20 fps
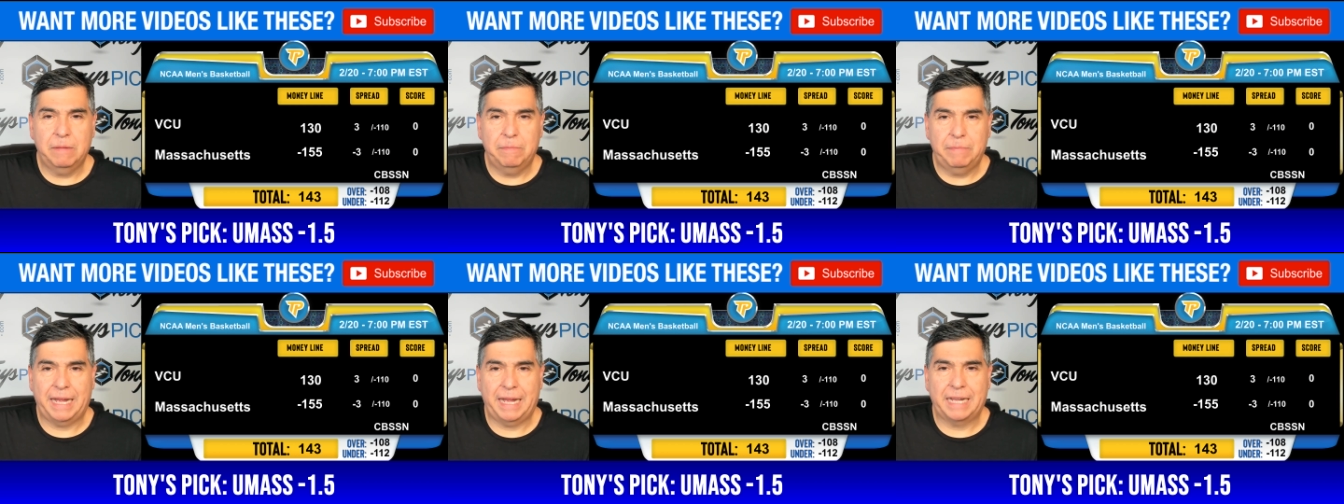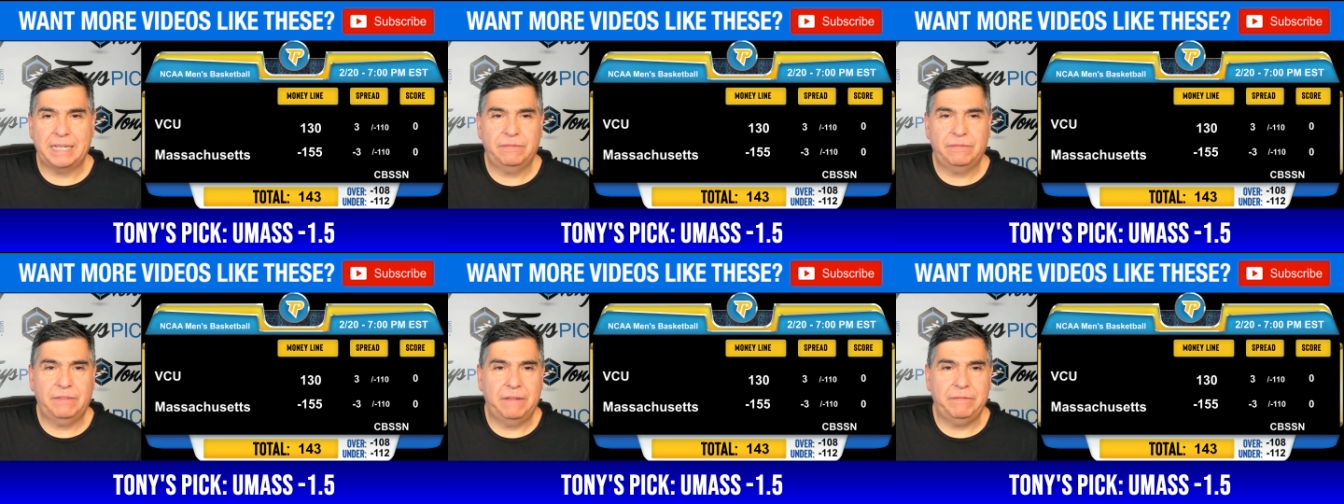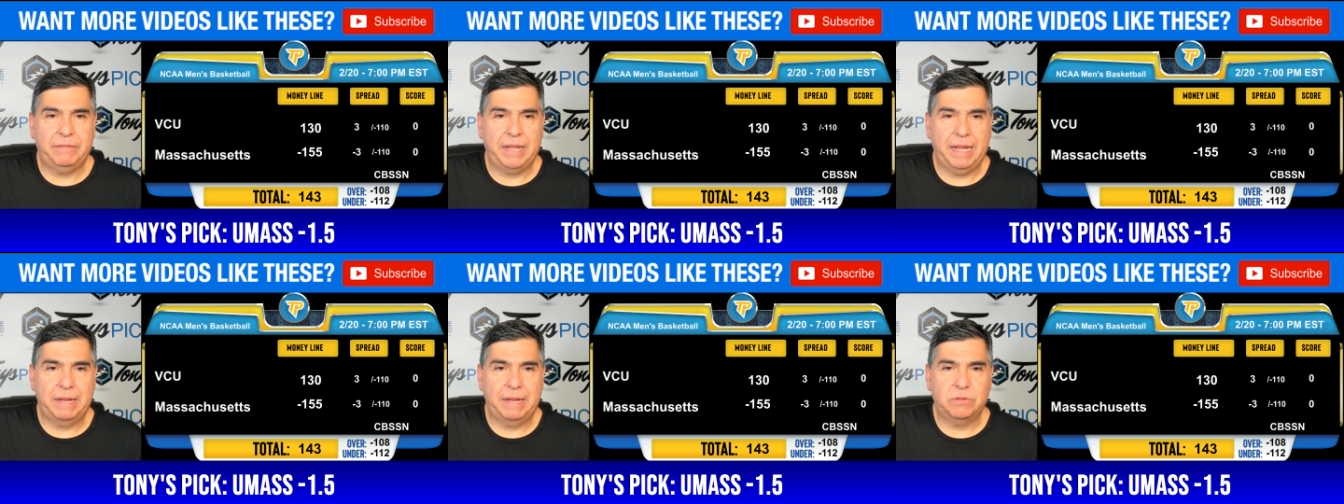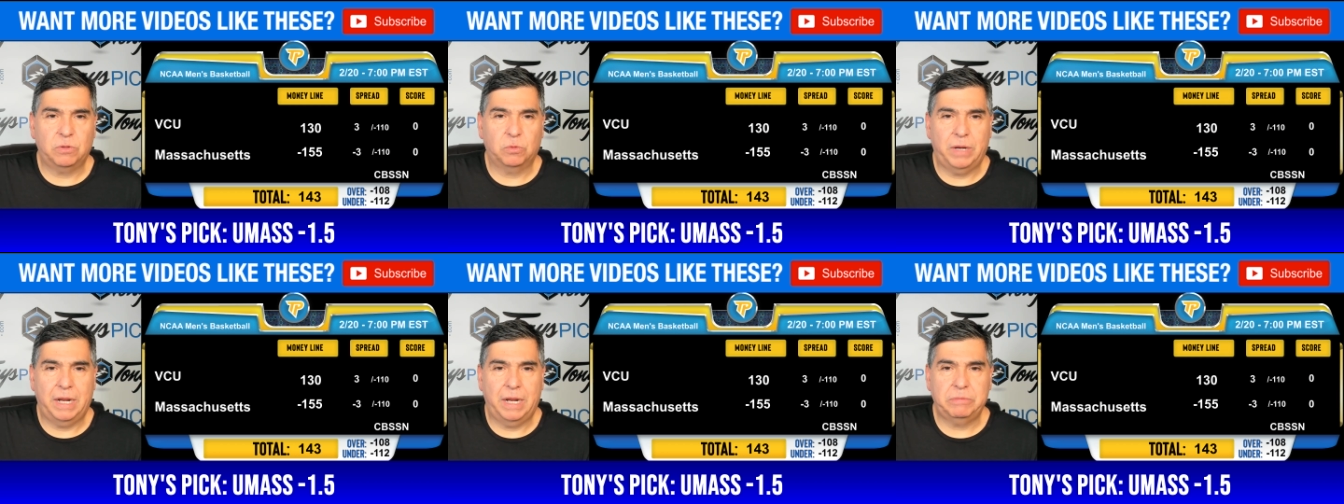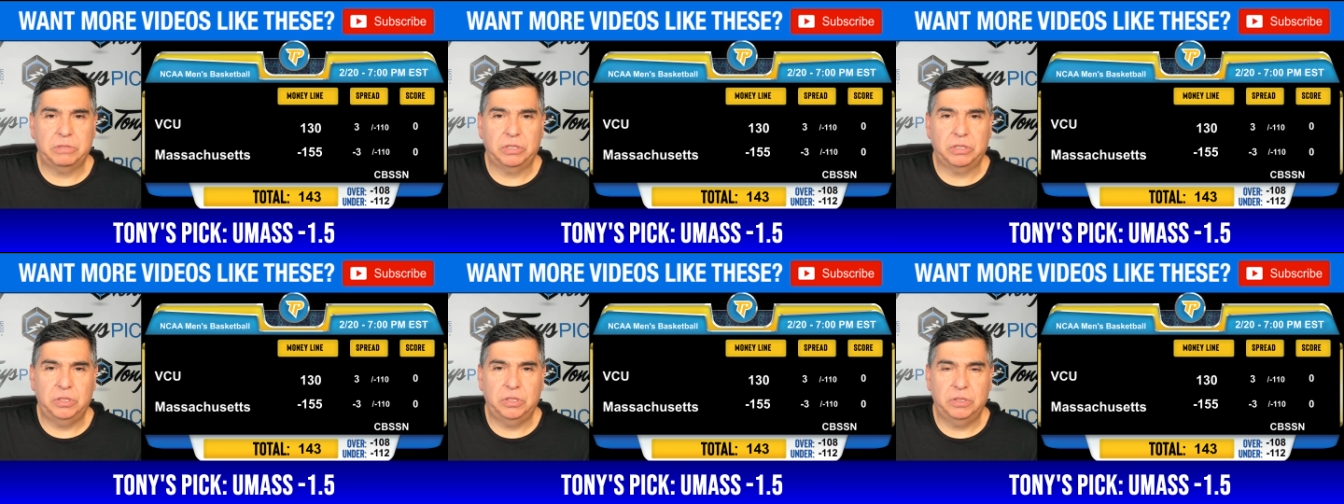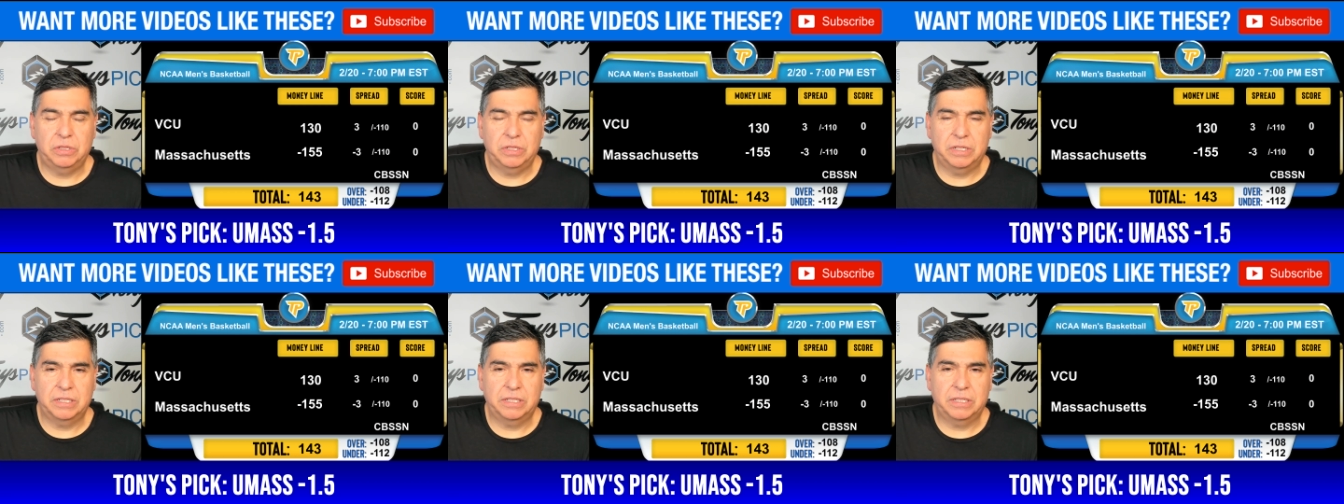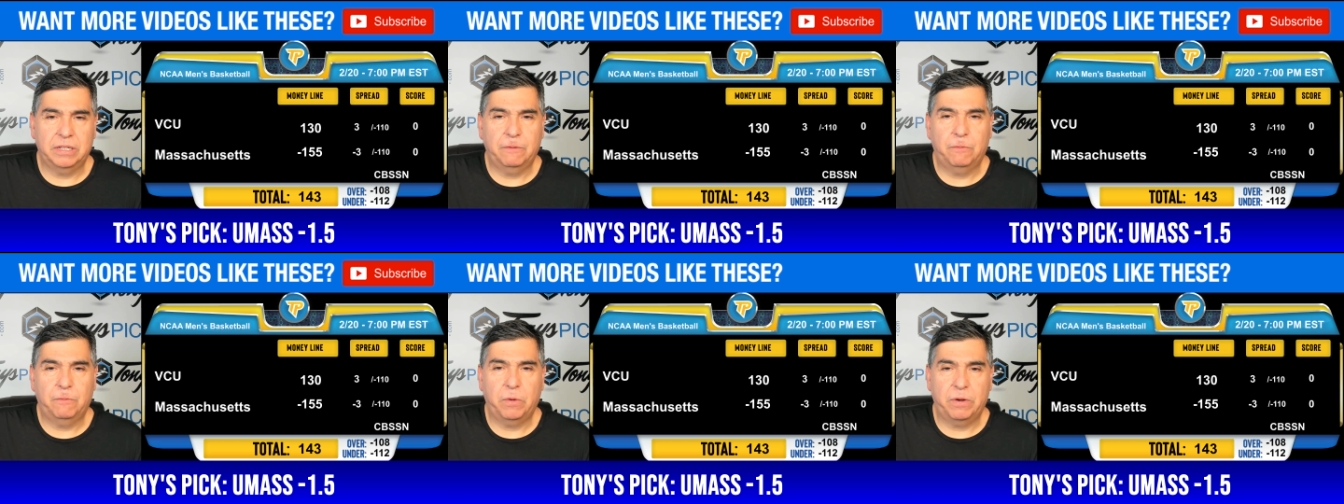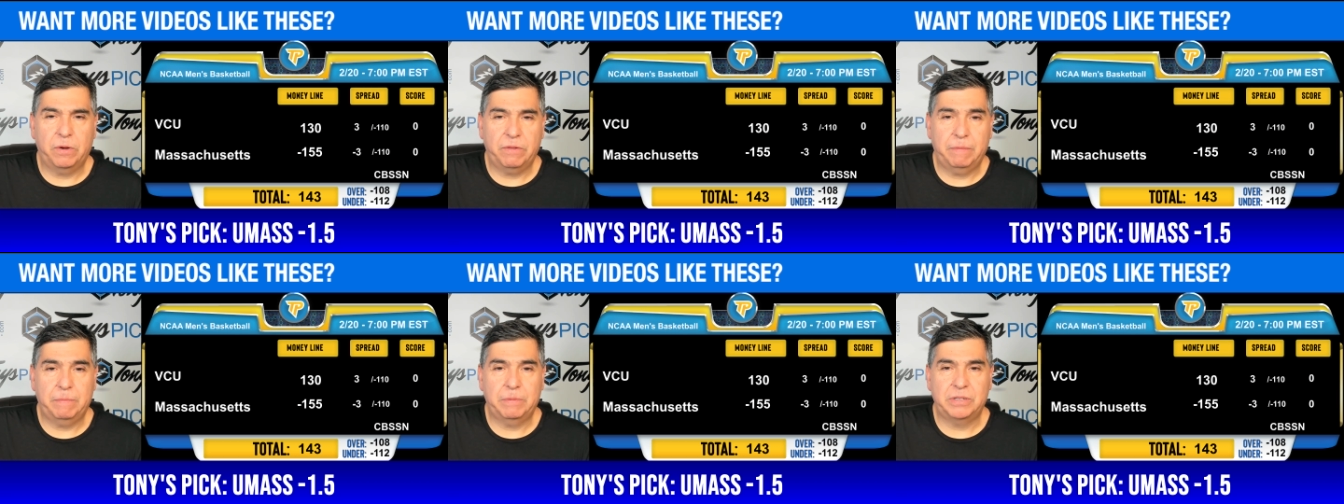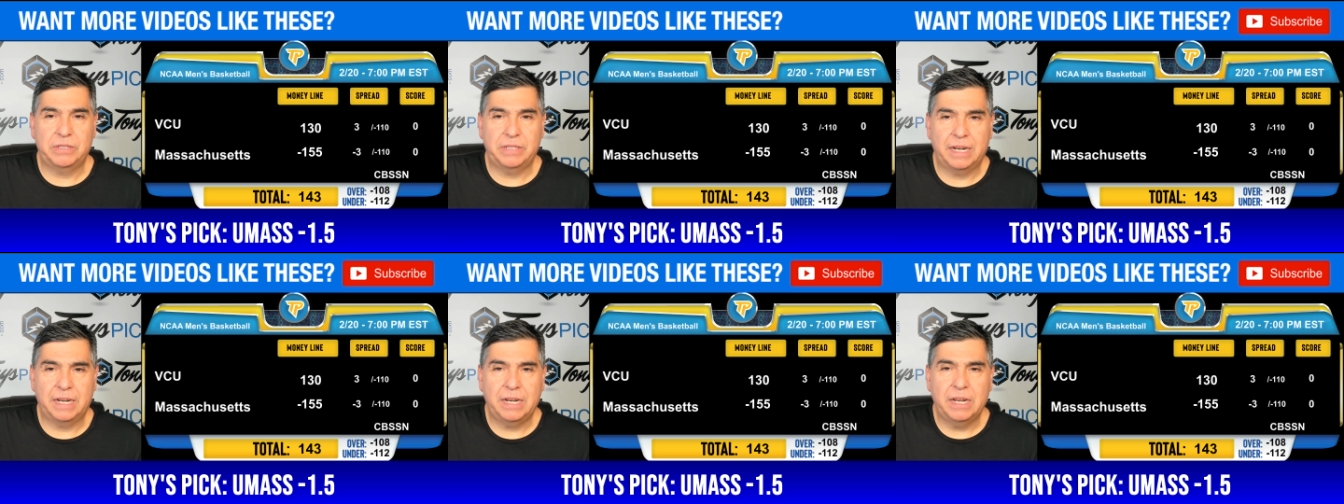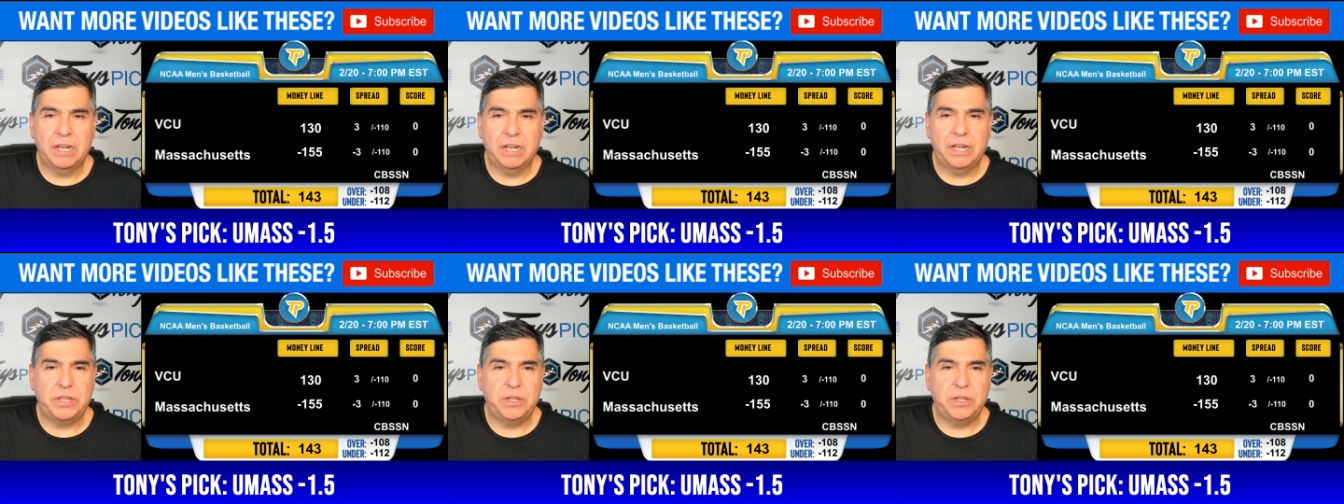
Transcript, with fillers: Past 5 games for Rams are shooting just under 43%.